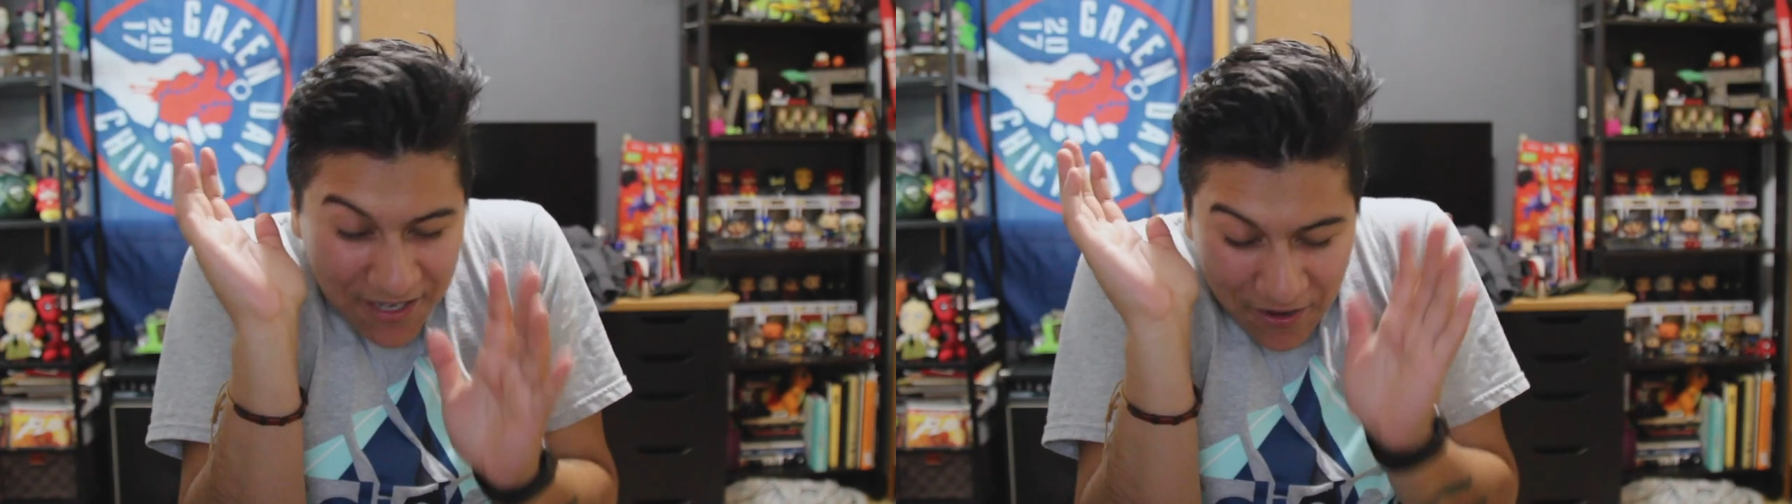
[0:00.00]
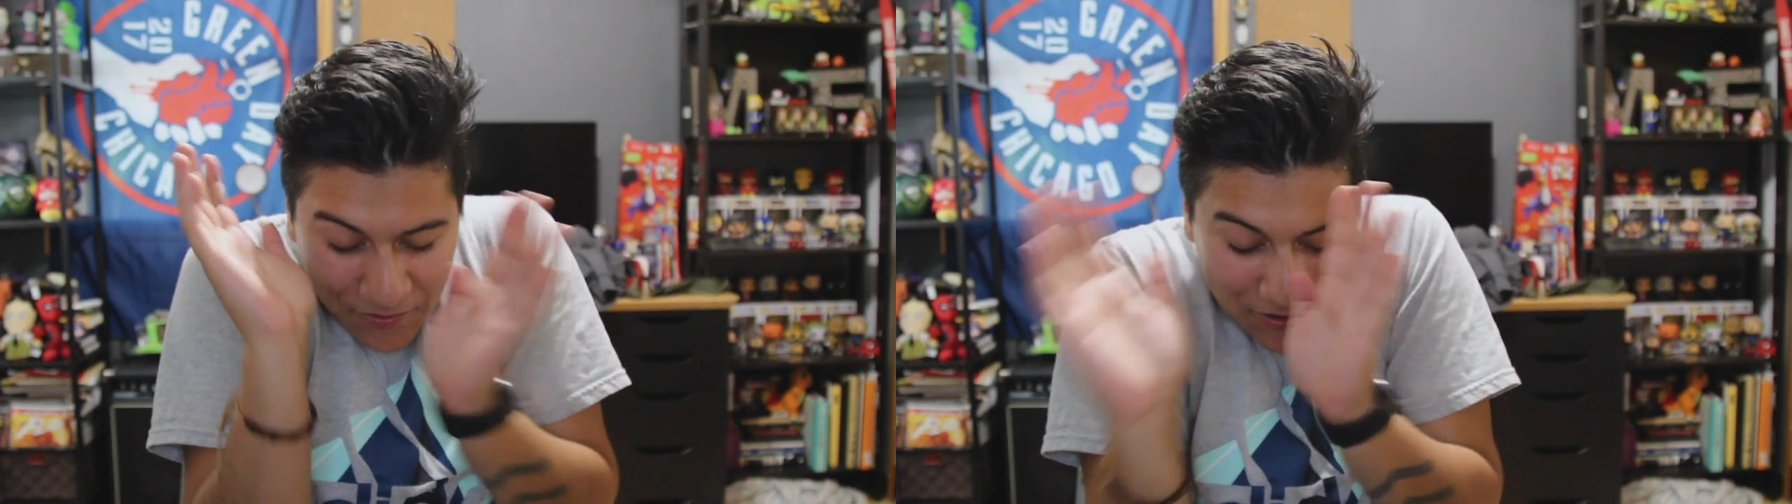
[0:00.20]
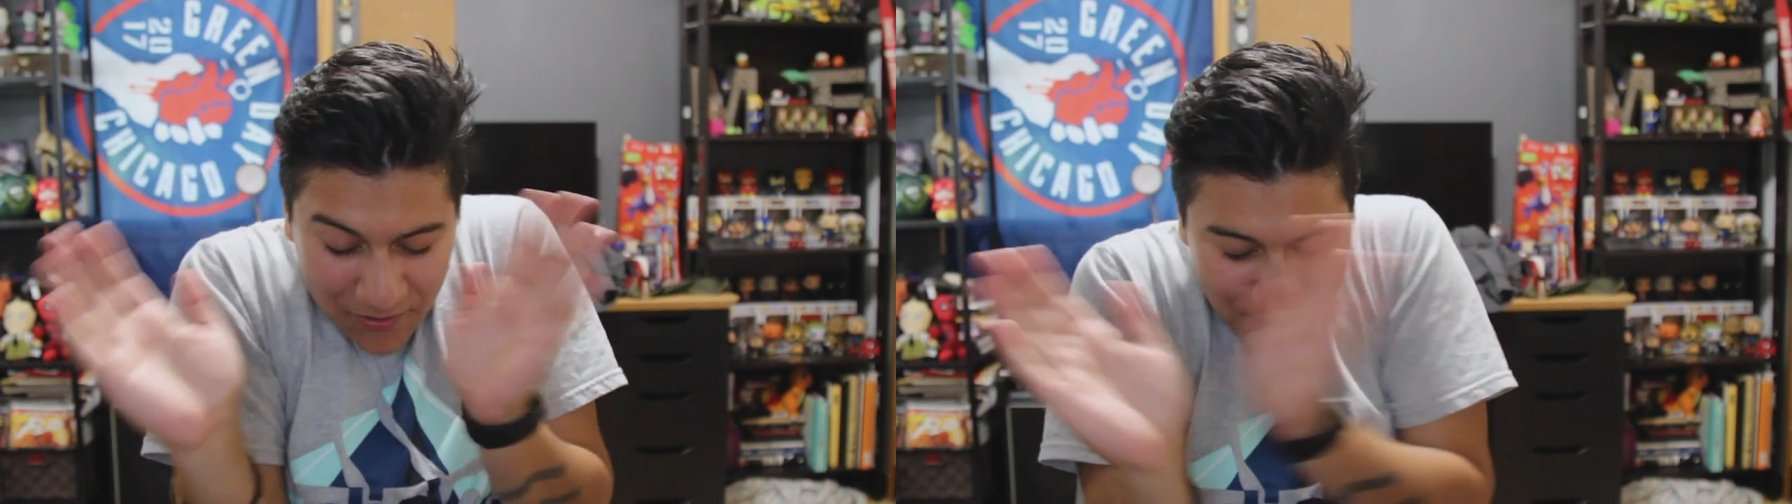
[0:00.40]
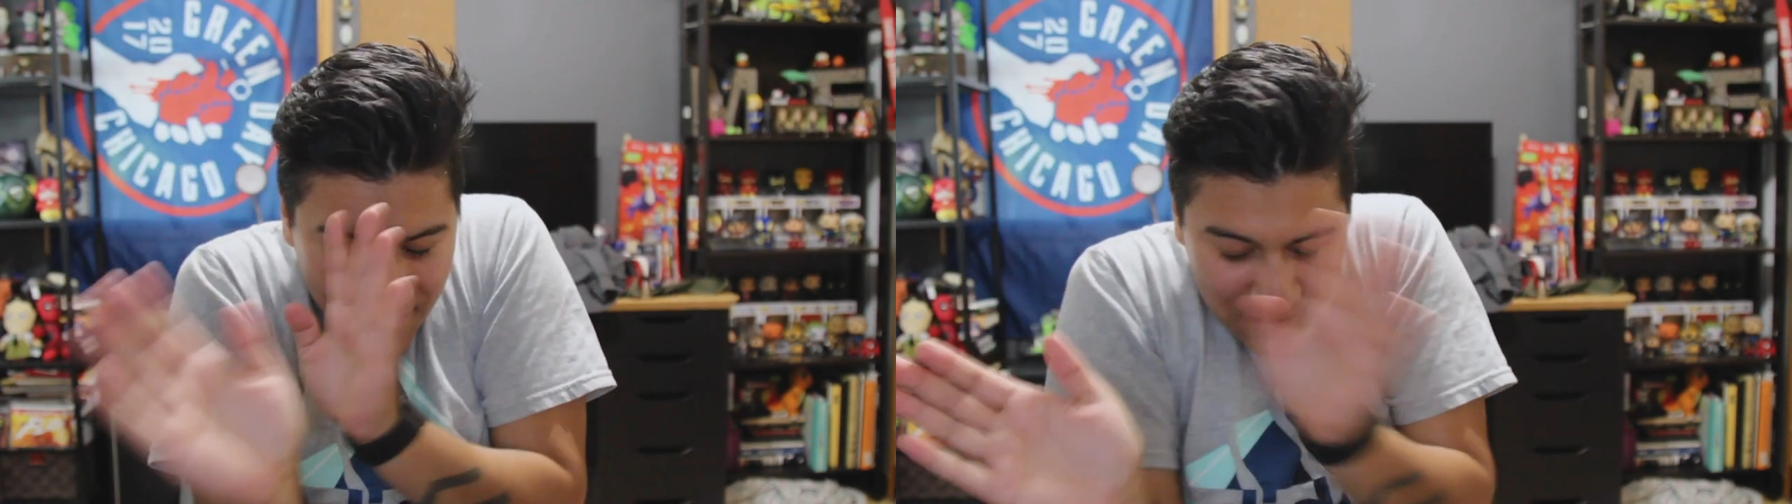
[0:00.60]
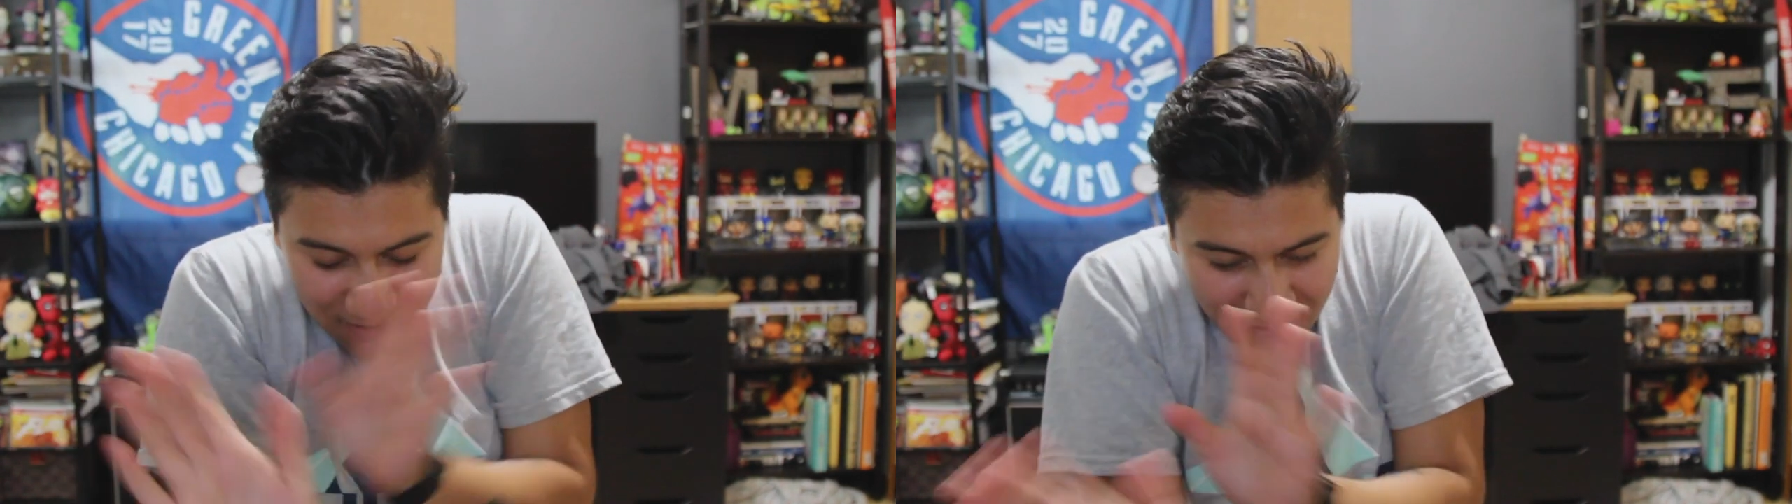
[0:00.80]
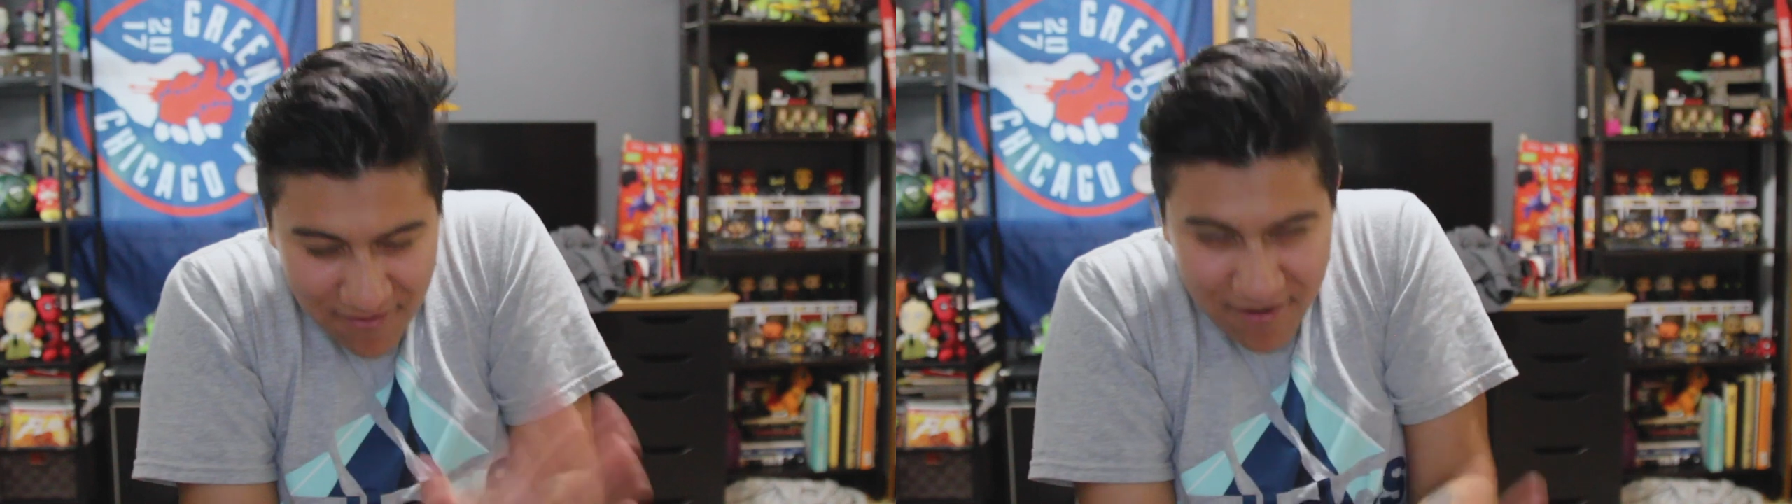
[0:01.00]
No, no, no, no,